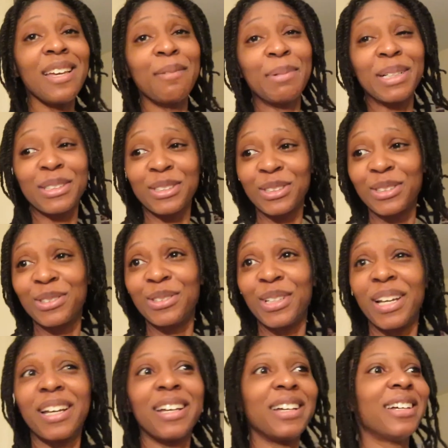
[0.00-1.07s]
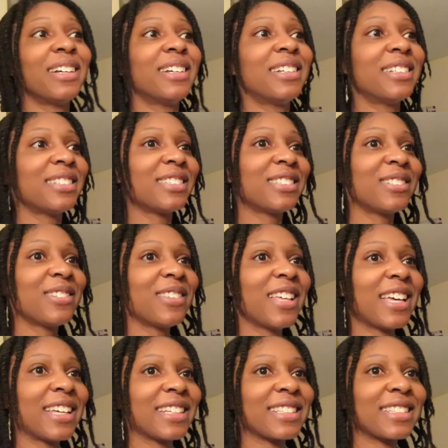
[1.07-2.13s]
about to do
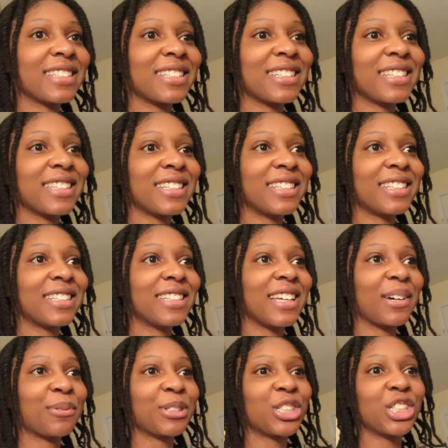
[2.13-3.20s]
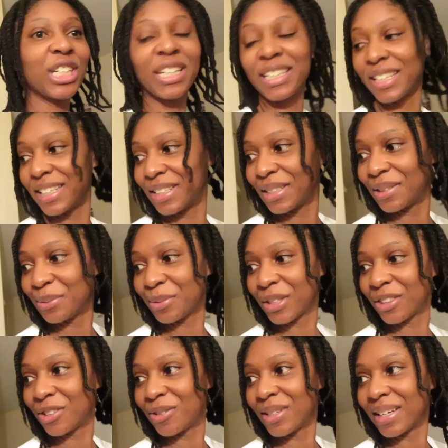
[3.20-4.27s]
that then I will check in
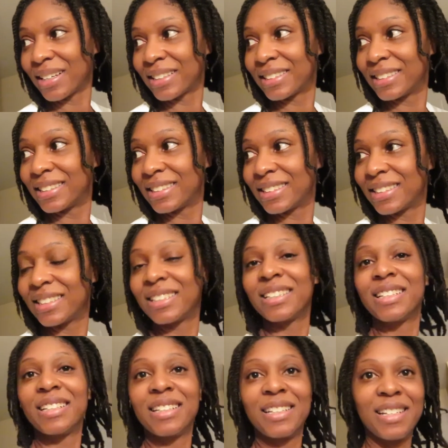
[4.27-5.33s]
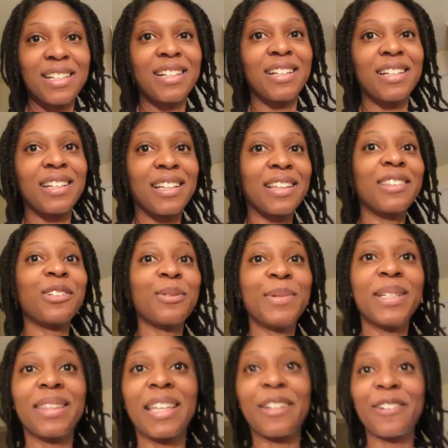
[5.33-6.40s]
with you guys a little
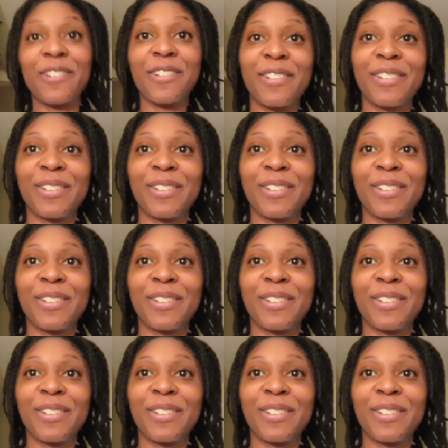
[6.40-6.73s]
bit later.